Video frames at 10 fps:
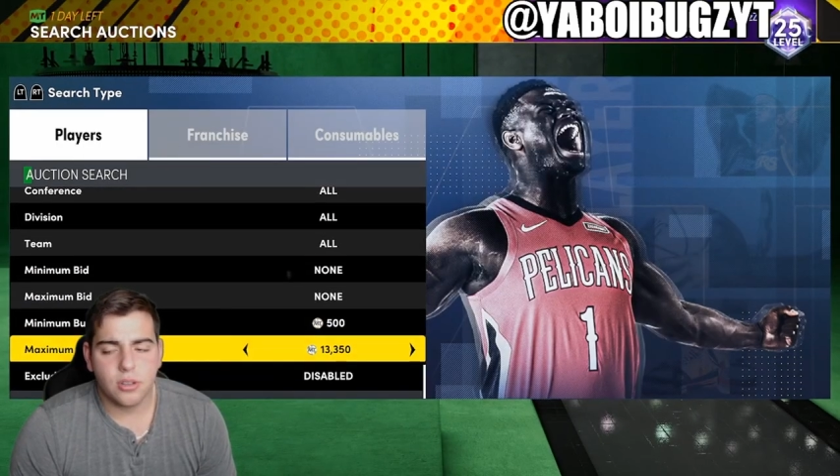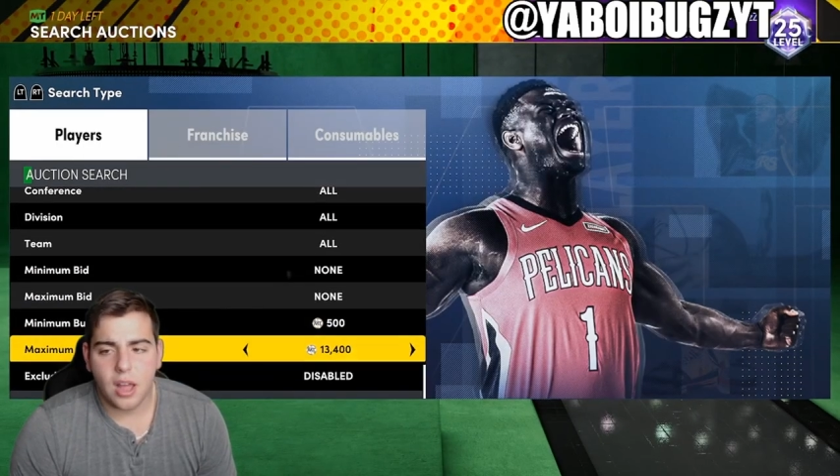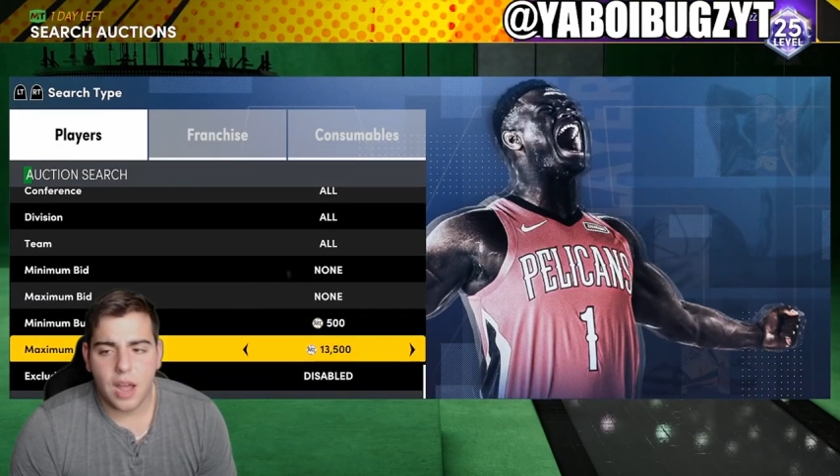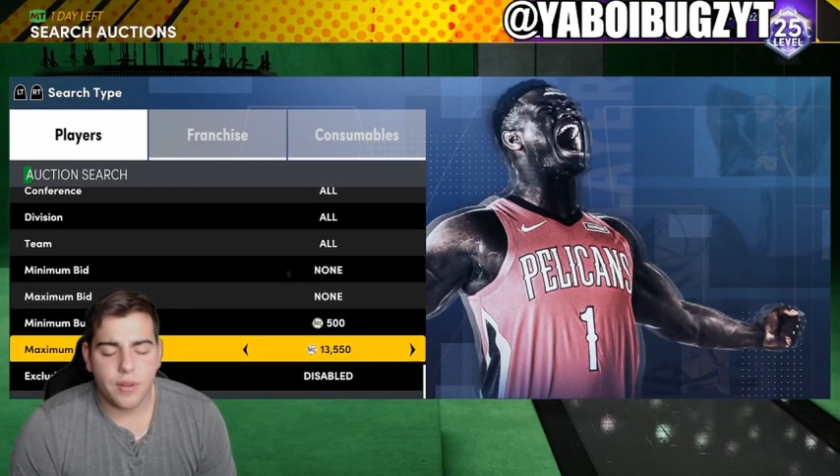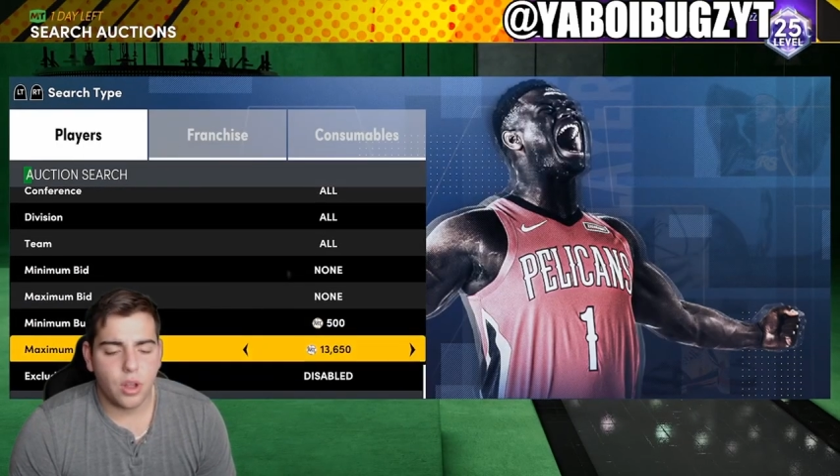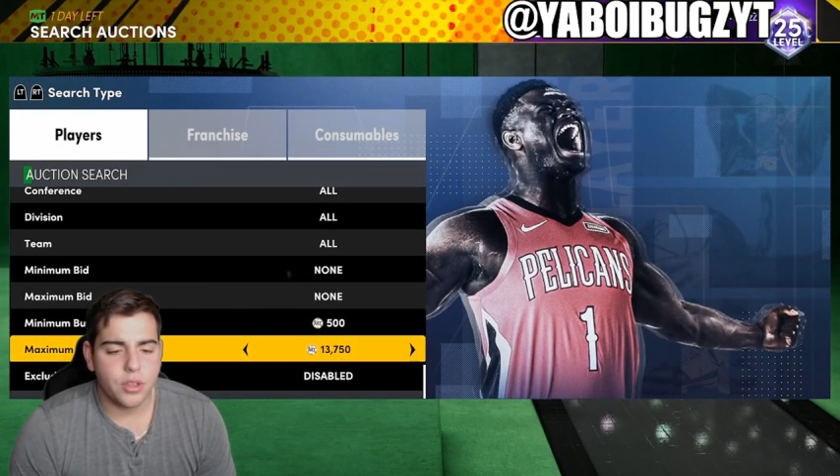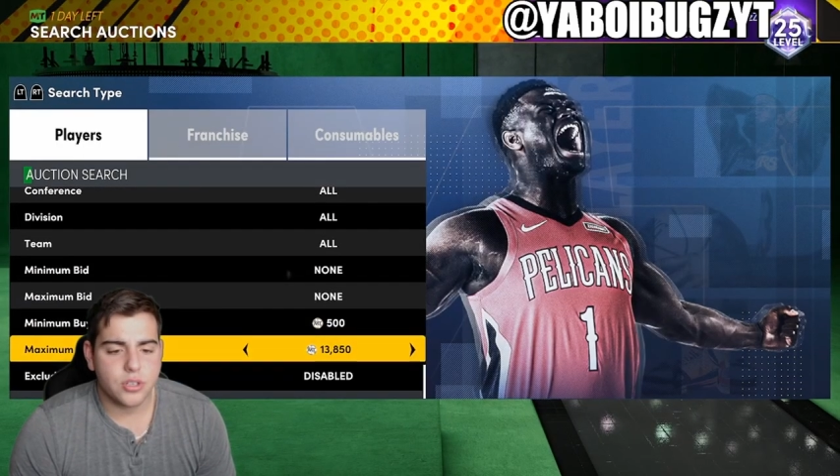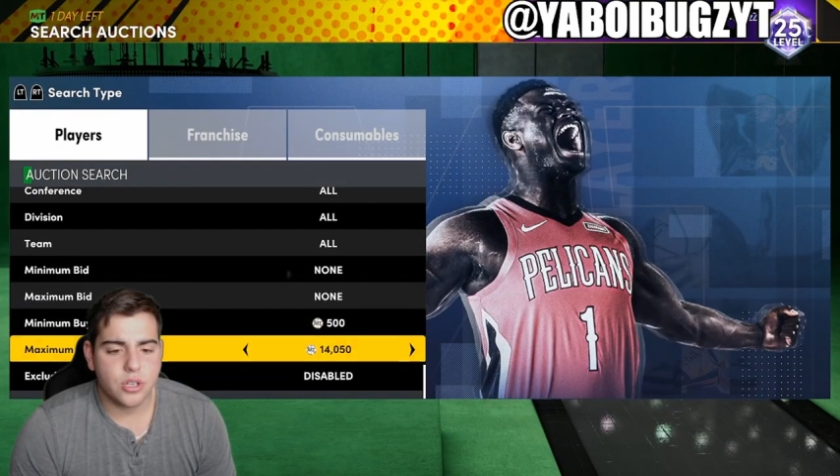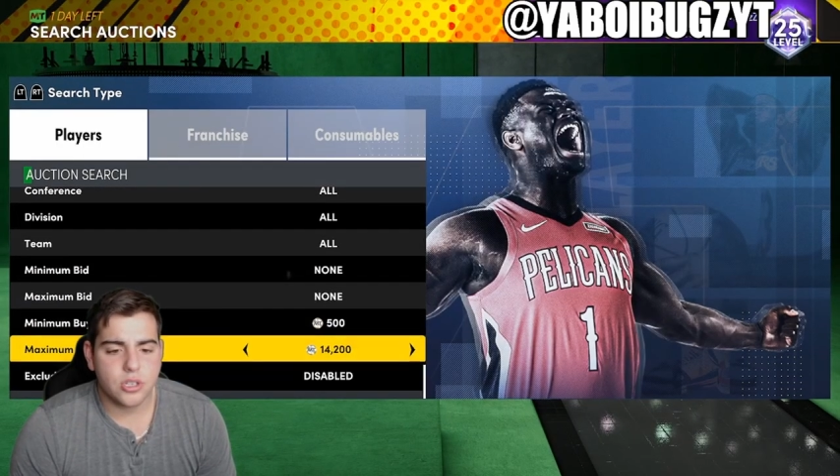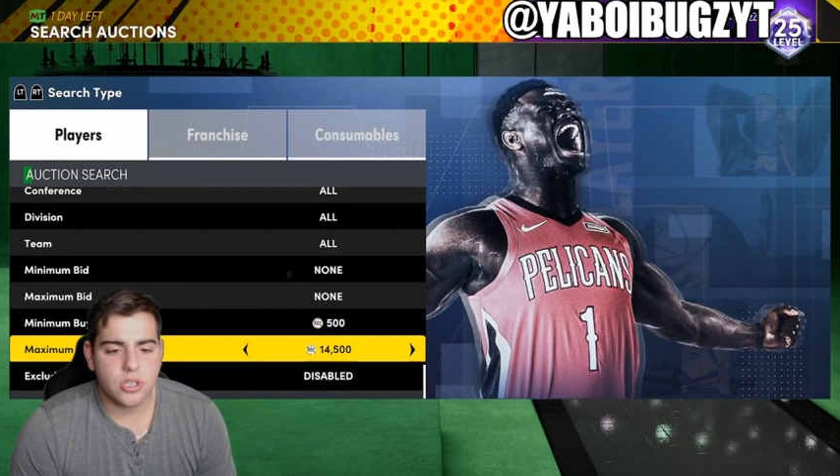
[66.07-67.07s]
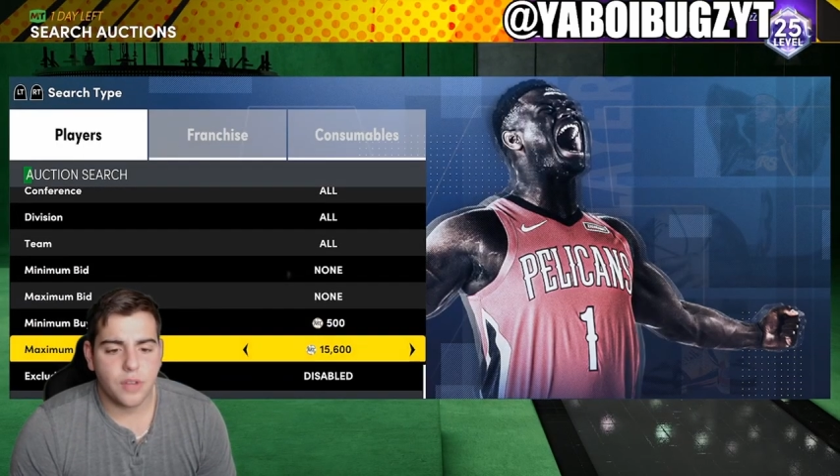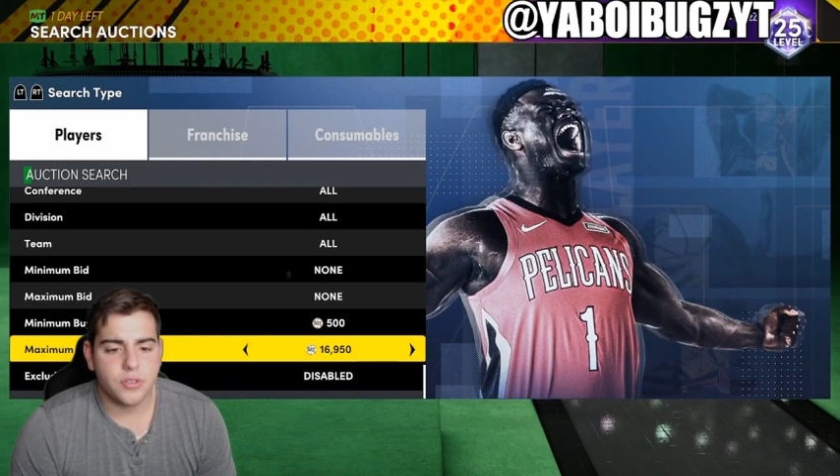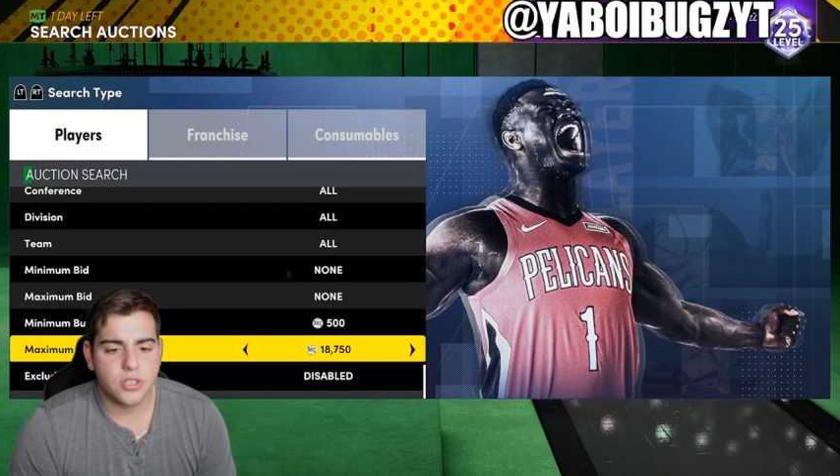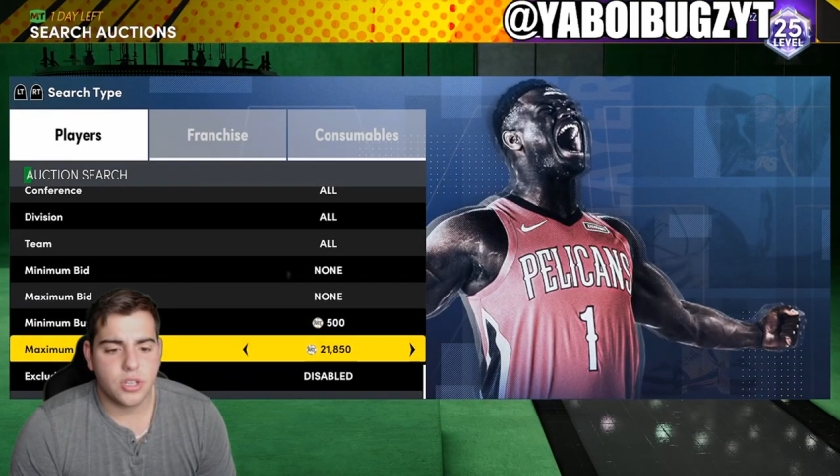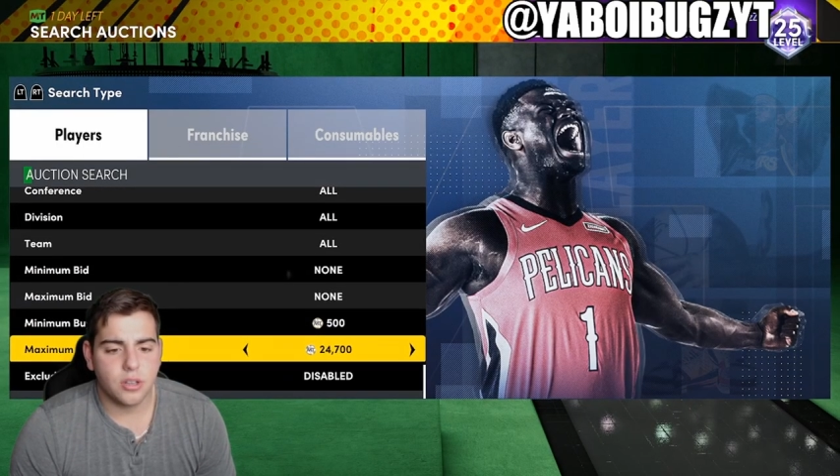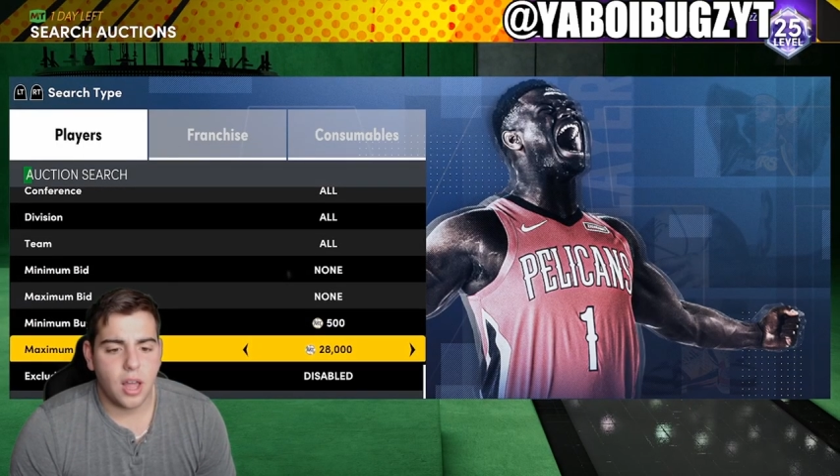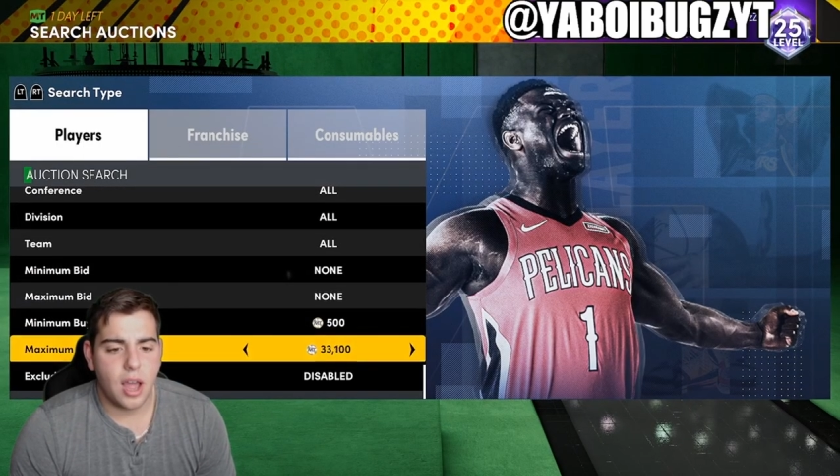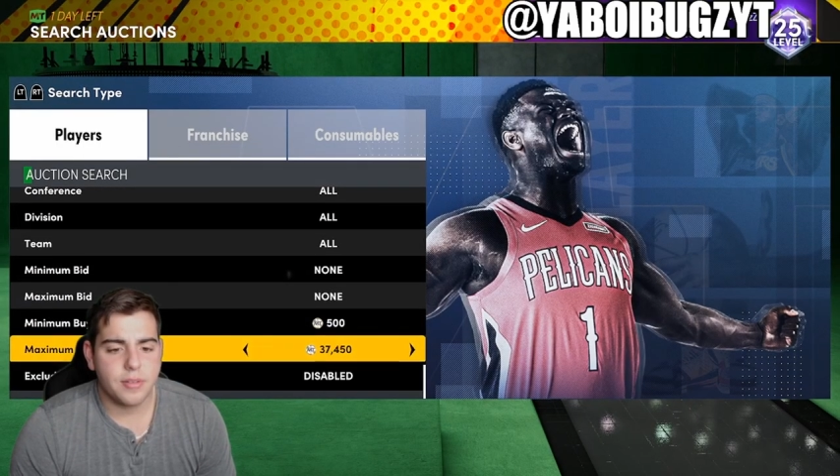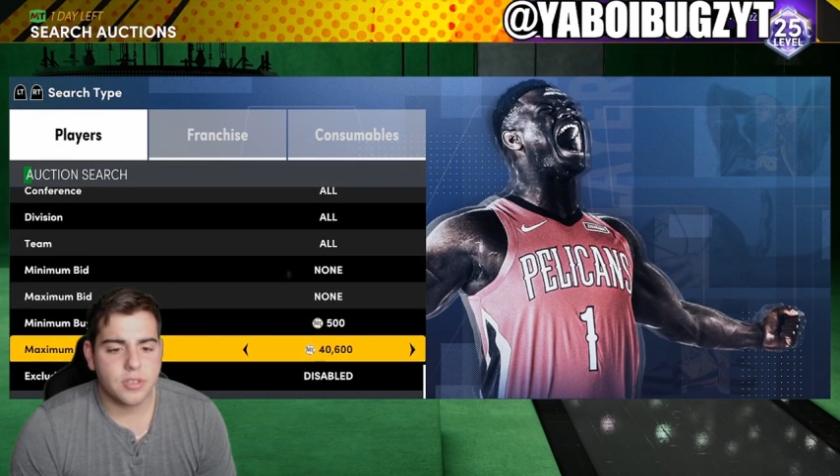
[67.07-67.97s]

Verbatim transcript: live and all this good stuff is still live,